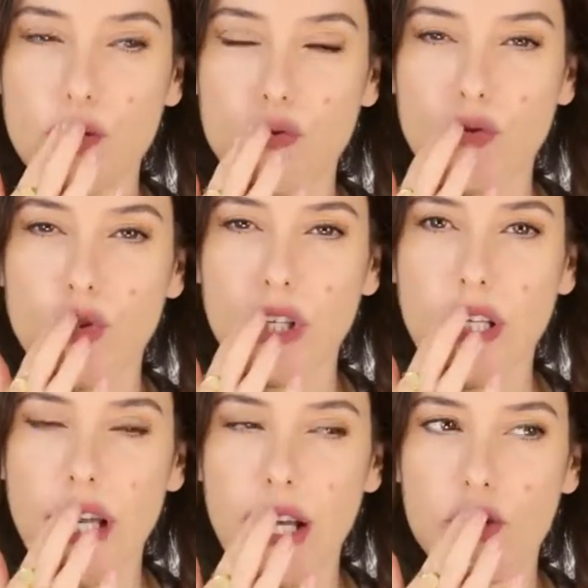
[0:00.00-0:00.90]
So it's
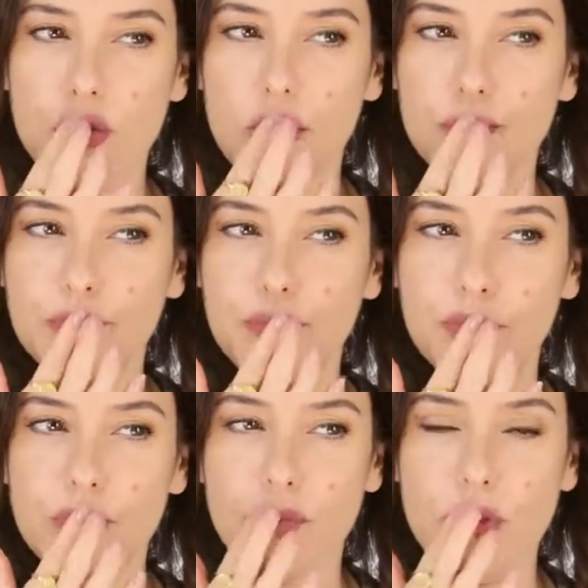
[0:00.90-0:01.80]
really natural.
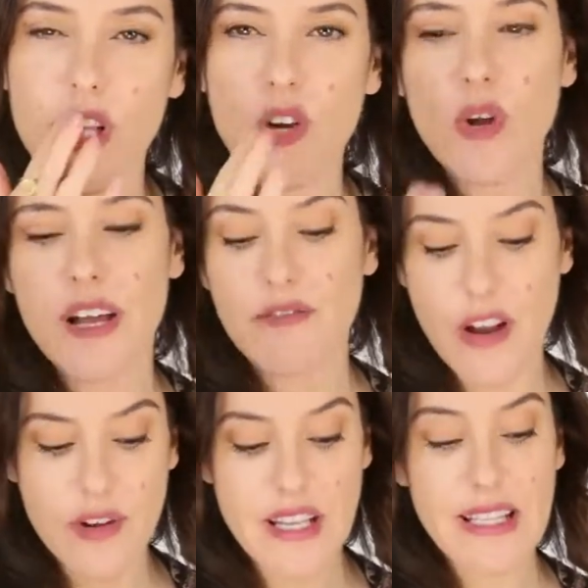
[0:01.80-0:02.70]
But they all had
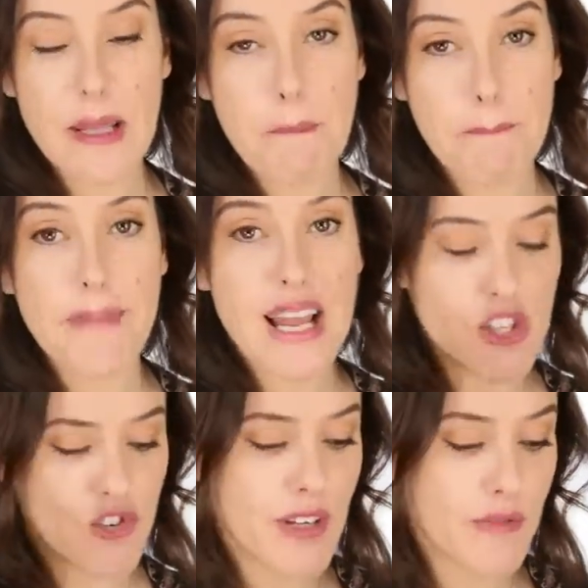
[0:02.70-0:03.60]
very
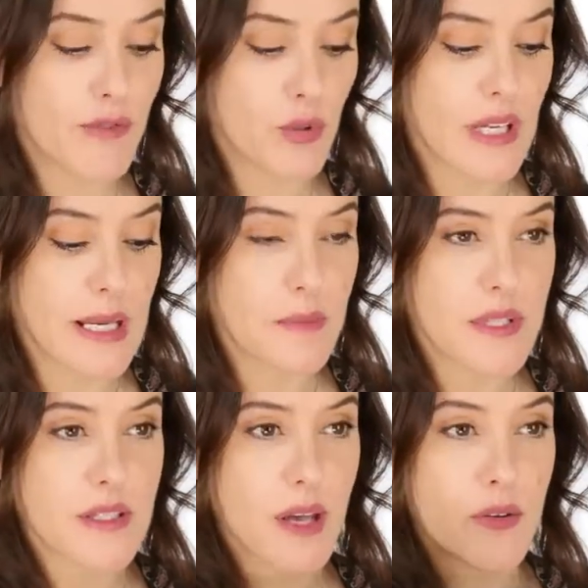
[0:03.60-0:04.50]
naturally full
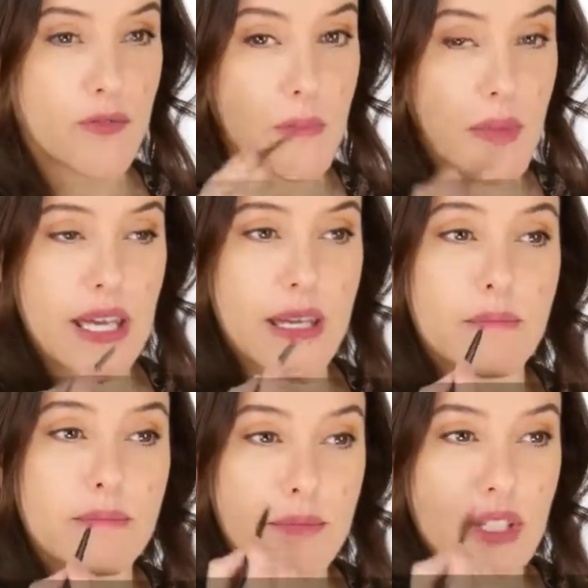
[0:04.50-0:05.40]
lips. So for
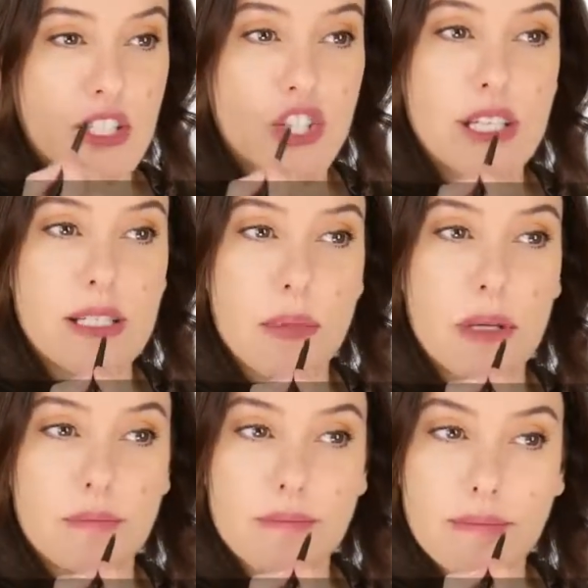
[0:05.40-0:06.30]
me, I'm going to cheat a
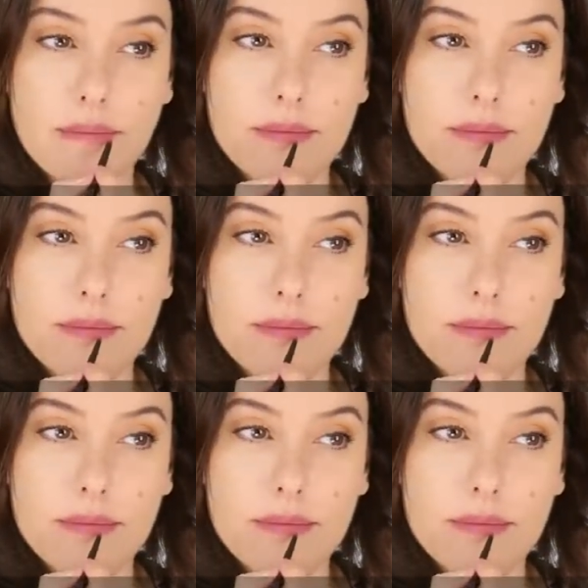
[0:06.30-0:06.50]
bit.